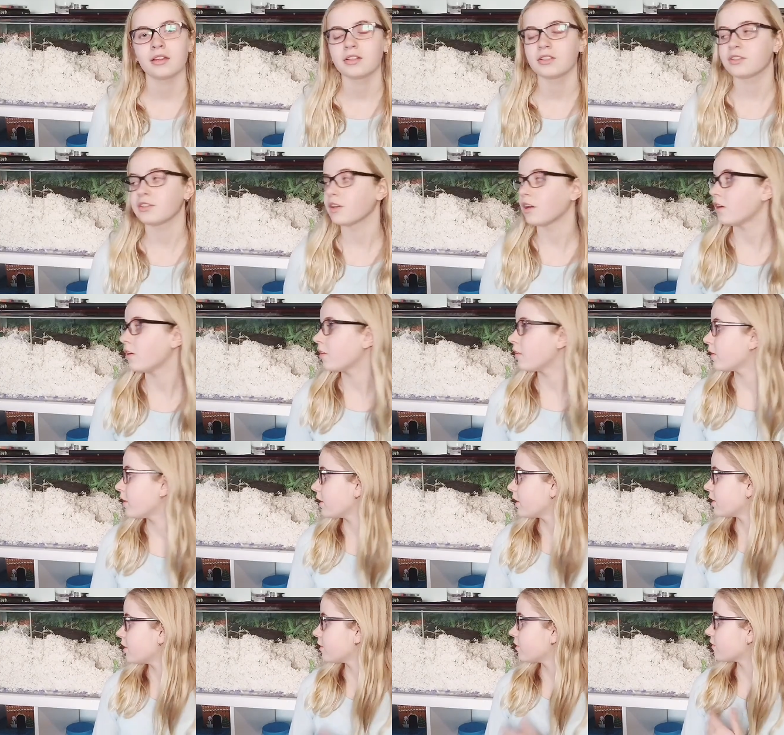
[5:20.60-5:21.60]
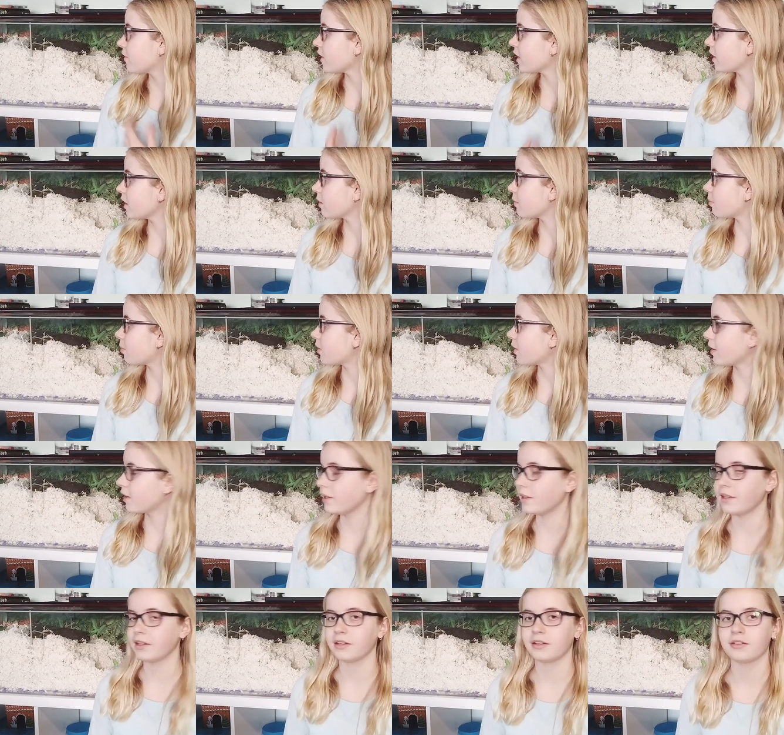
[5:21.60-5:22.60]
So it is very
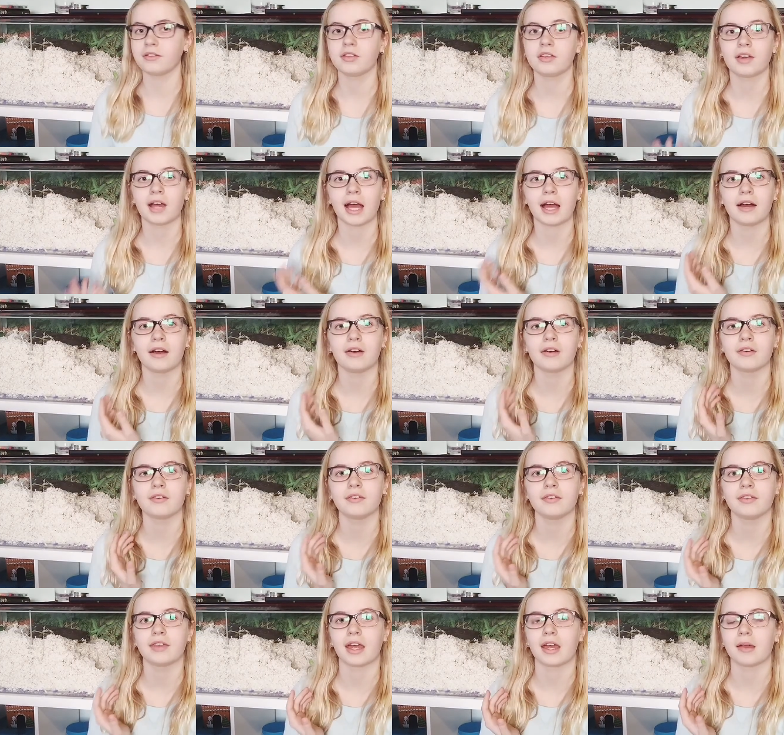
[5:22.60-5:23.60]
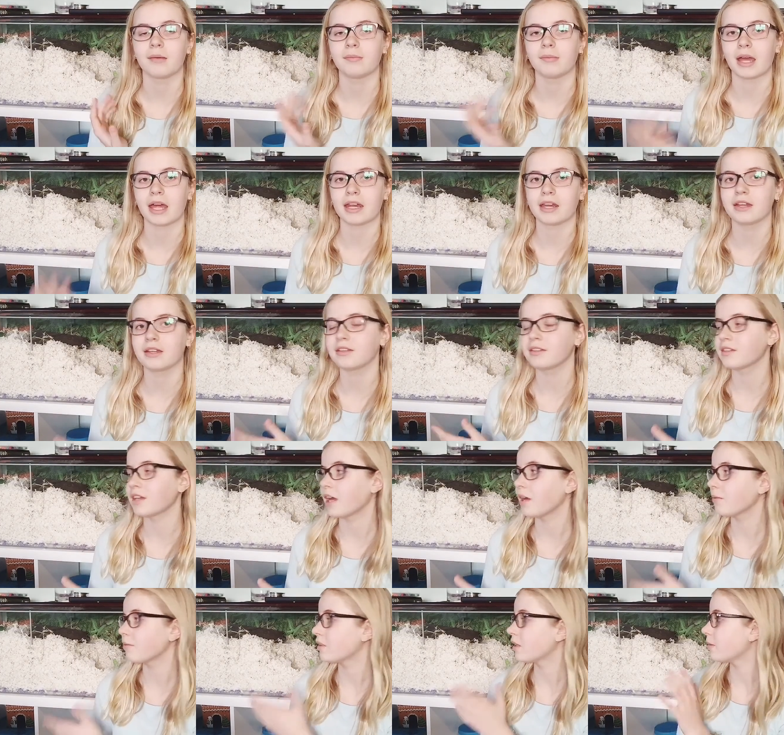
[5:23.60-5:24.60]
important to have that bedding
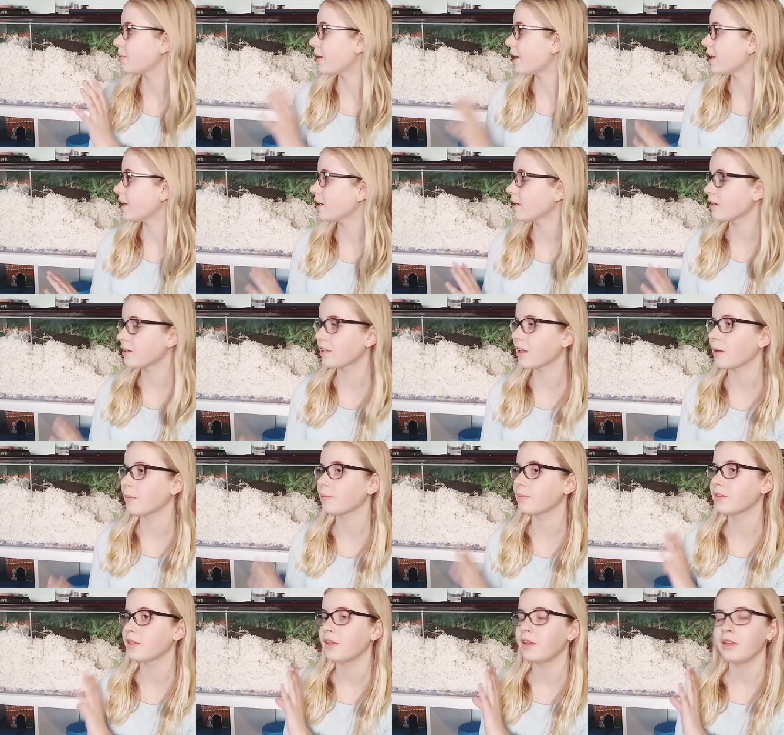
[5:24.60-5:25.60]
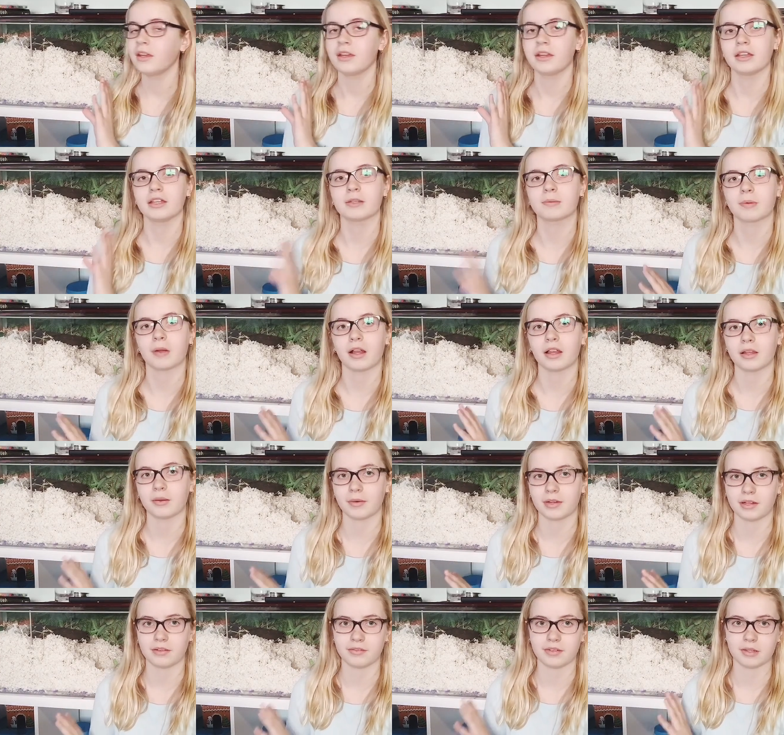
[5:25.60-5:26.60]
depth. The bedding depth is probably
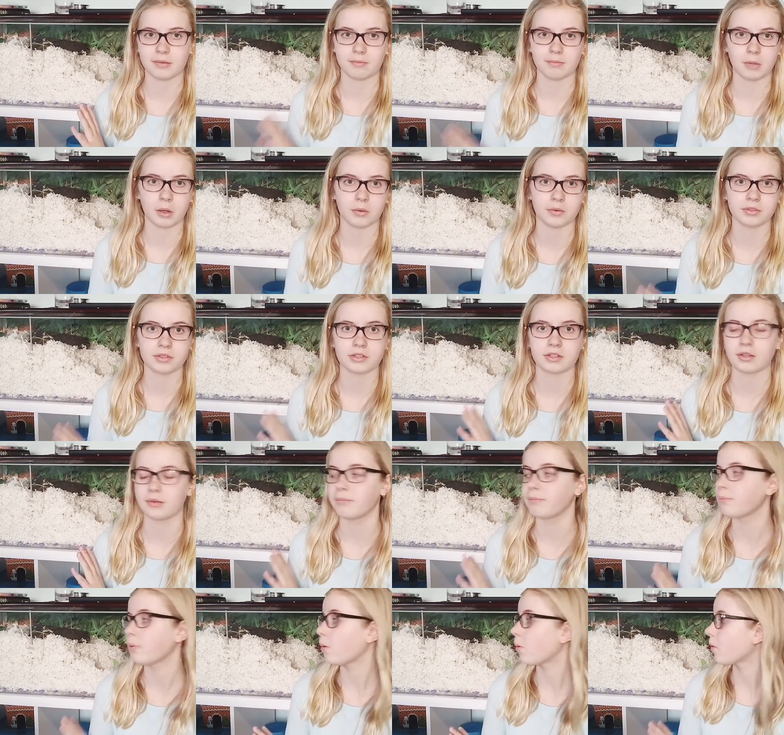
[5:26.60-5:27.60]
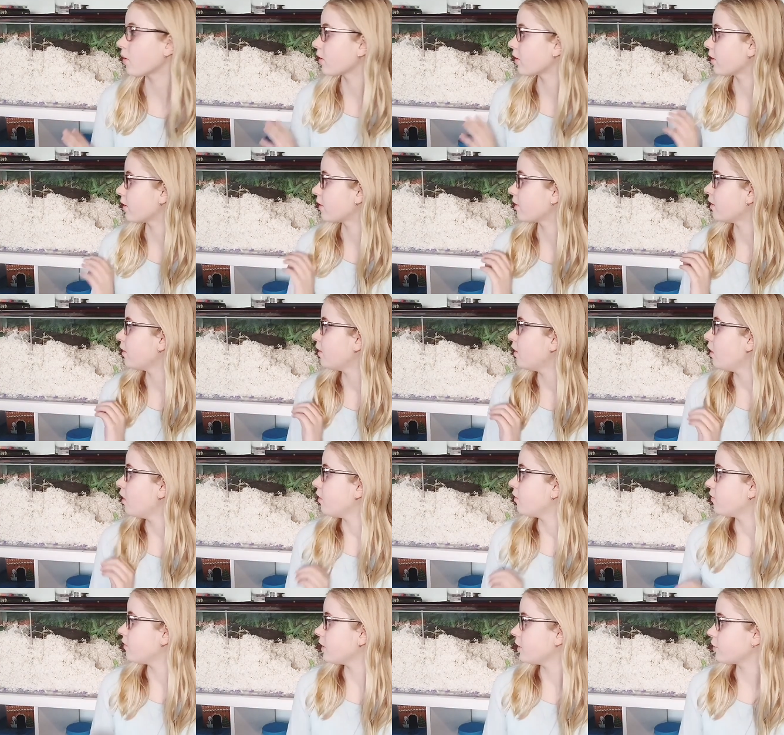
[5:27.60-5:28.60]
one of the most important
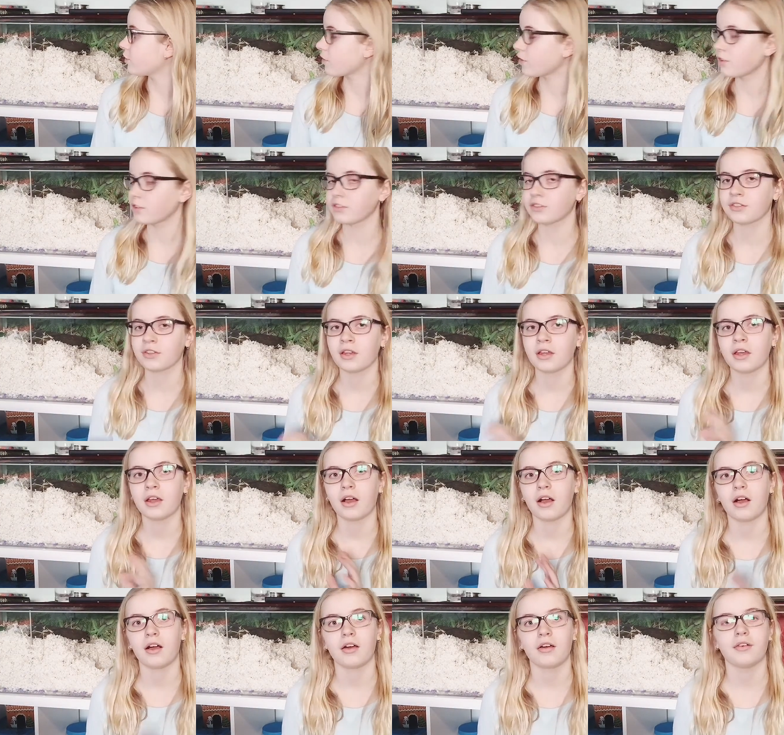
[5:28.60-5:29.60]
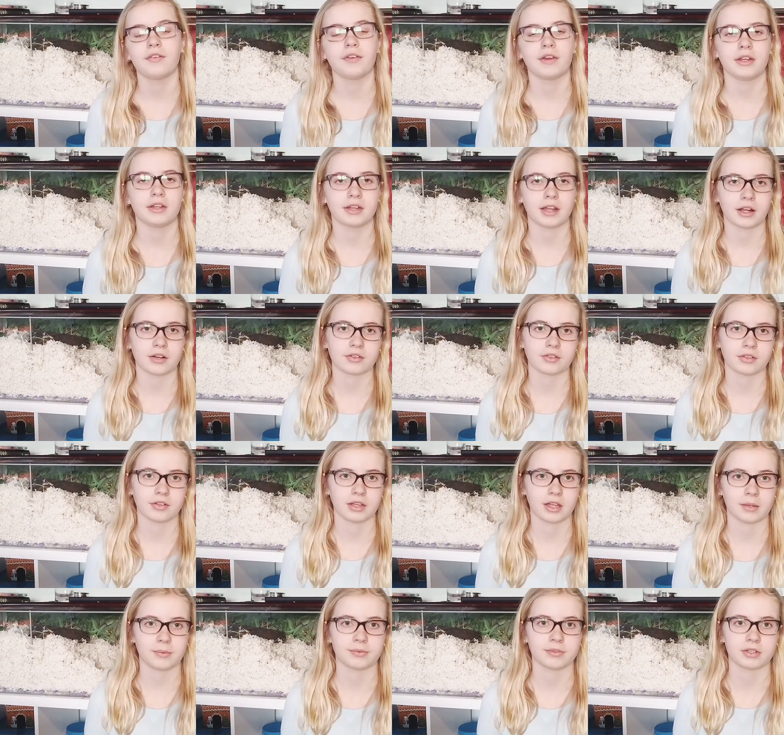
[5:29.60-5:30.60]
features of a natural
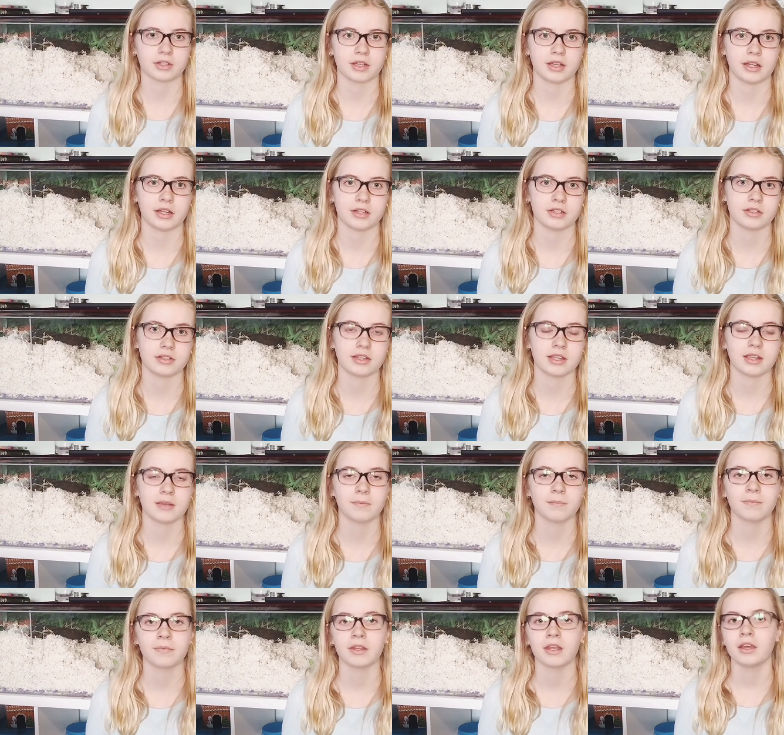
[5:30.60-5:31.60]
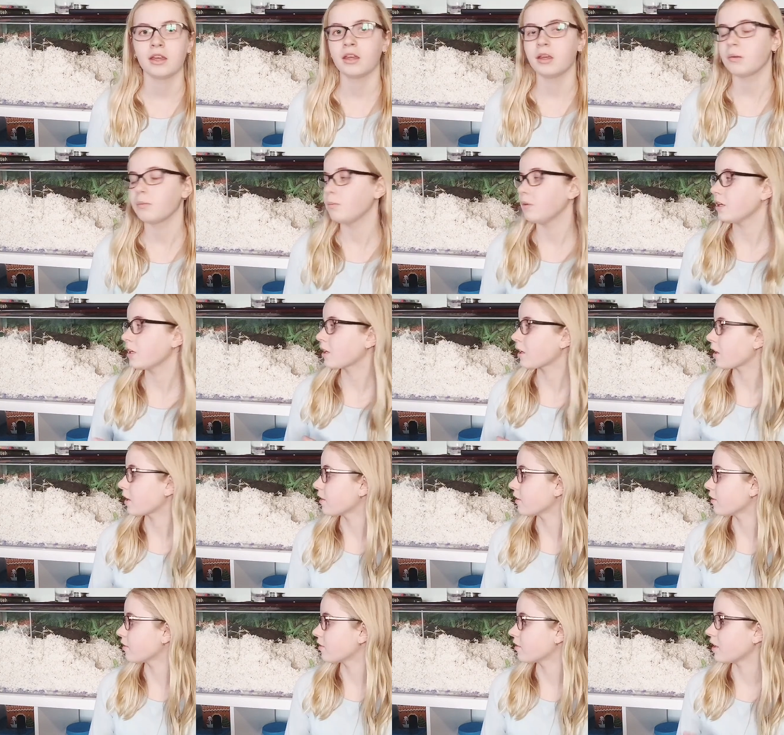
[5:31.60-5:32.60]
hamster cage theme
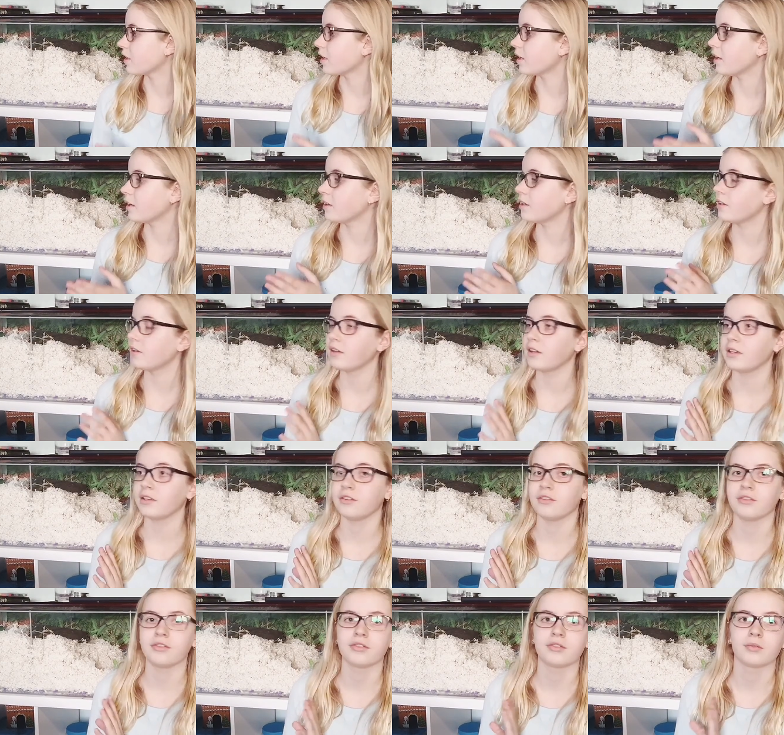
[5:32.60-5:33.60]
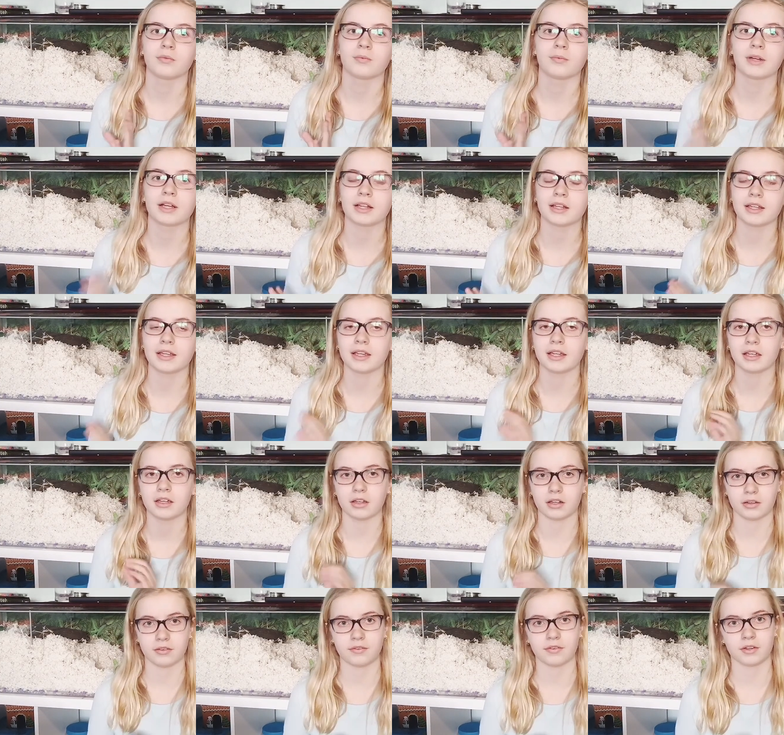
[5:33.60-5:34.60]
because it is really
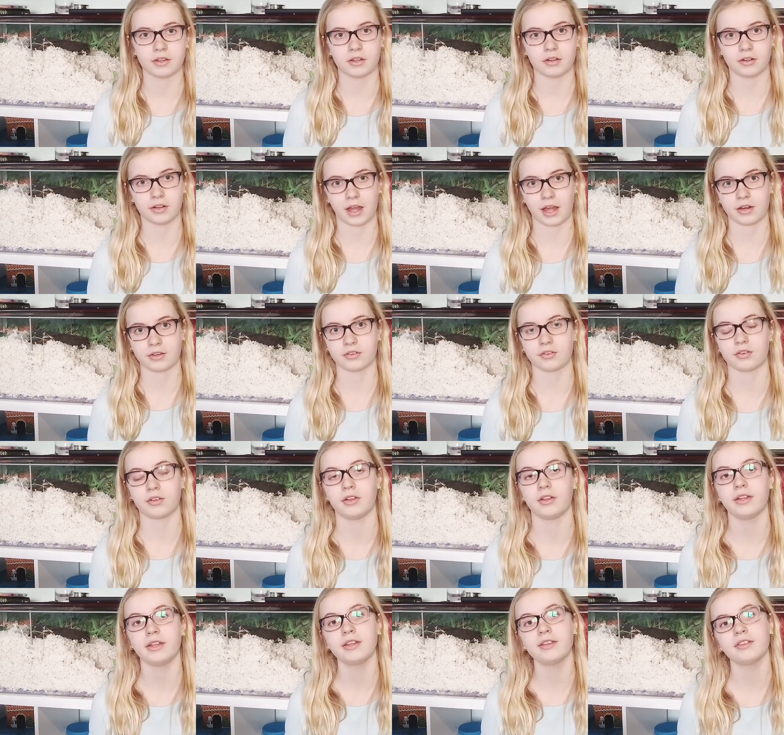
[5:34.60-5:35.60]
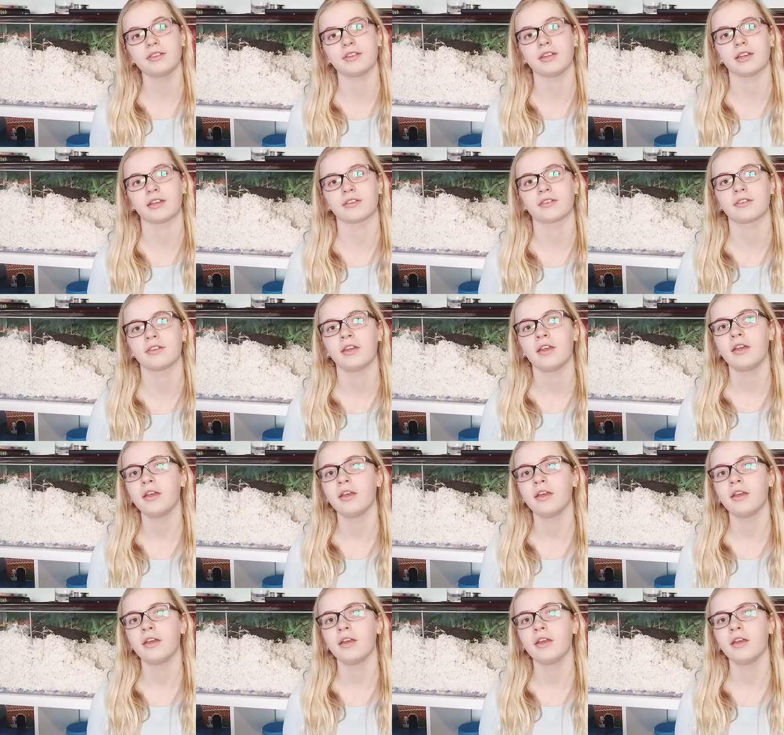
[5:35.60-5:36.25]
good for their natural instincts.